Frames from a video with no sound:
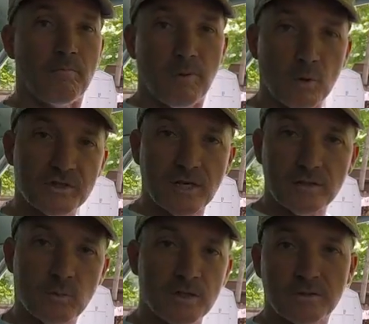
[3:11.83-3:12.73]
both
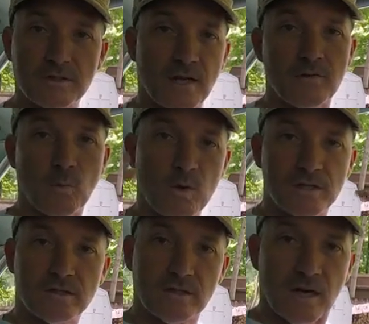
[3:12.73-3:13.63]
sides windows down, the
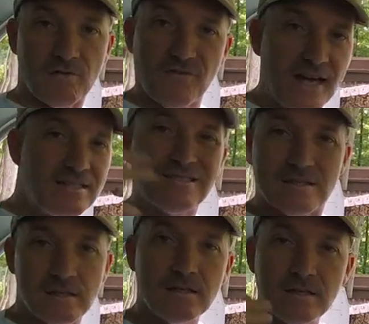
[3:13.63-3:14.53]
wind just kind of fights,